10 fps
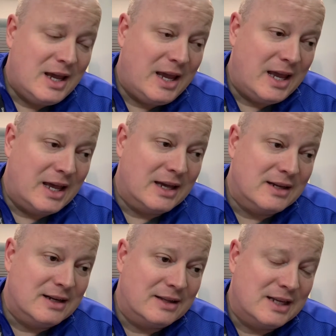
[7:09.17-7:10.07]

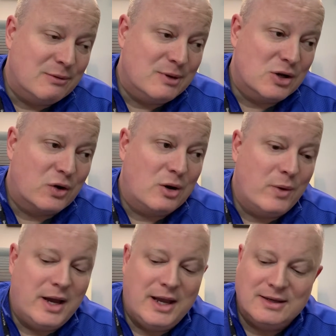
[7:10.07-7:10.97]
and I think it'd be a great
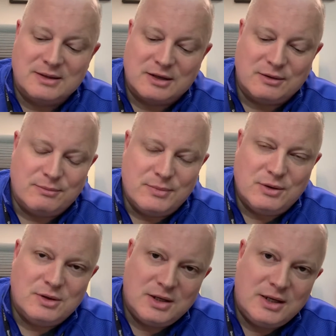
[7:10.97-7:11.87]
way as a
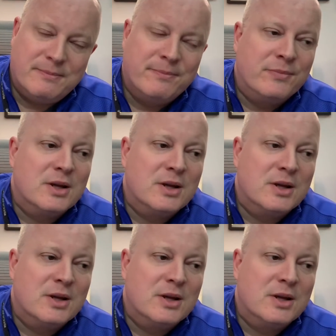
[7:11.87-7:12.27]
community